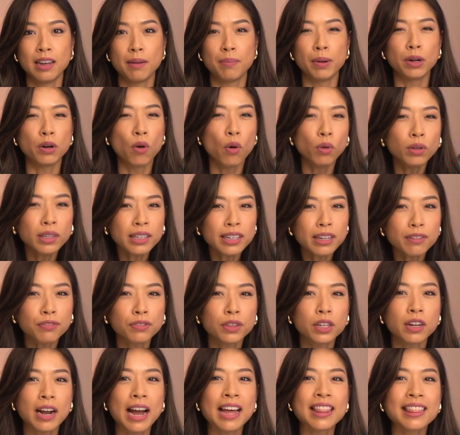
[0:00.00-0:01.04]
but only if
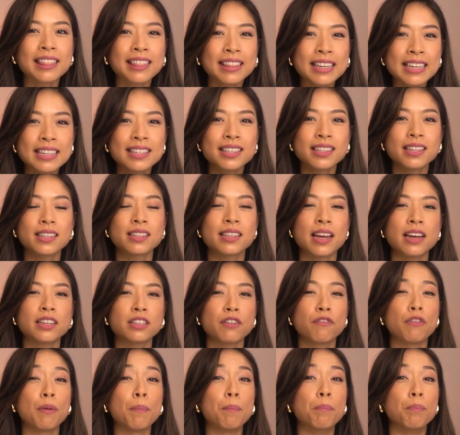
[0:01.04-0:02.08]
they're at least the size
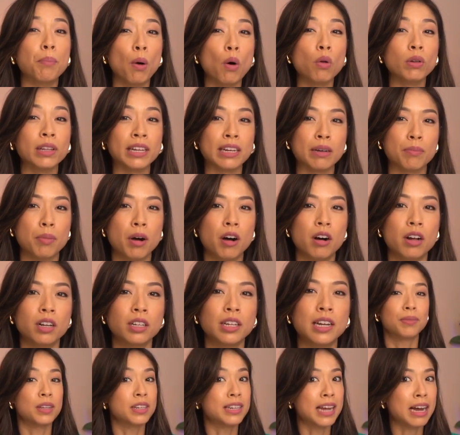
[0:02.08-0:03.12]
of a bowling ball.
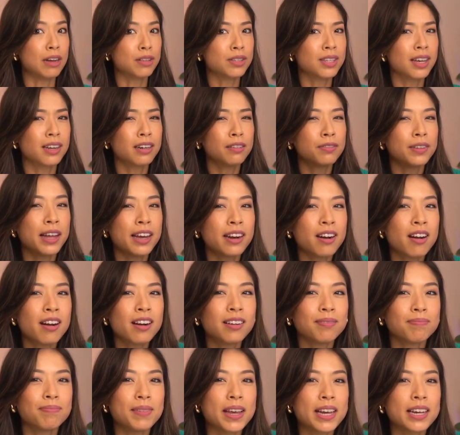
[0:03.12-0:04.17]
The downside of
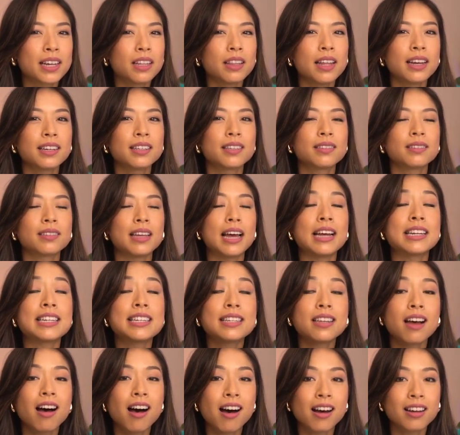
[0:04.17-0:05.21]
LiDAR, it collects a
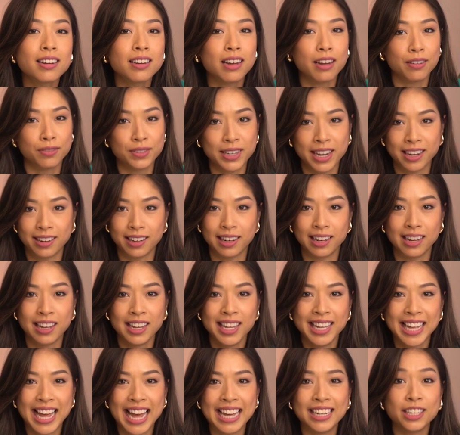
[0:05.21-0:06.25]
ton of data,
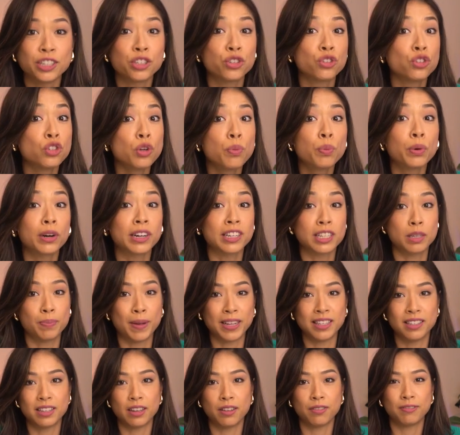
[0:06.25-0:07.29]
and is super
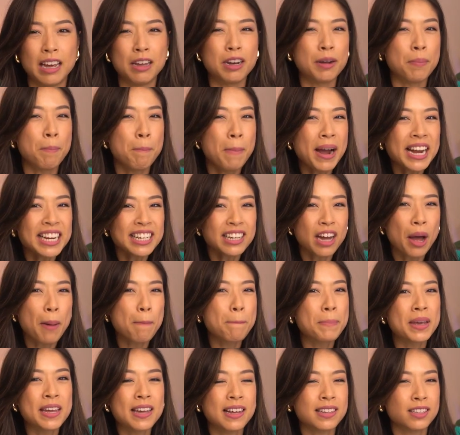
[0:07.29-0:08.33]
expensive, and it might
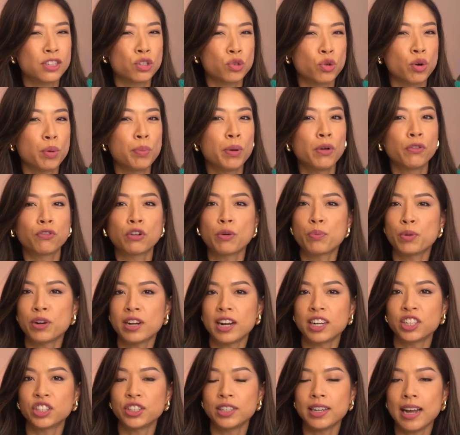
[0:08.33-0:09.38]
not be as suitable for
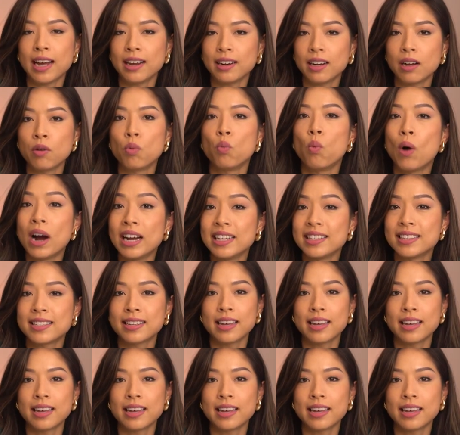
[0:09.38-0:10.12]
production at a wide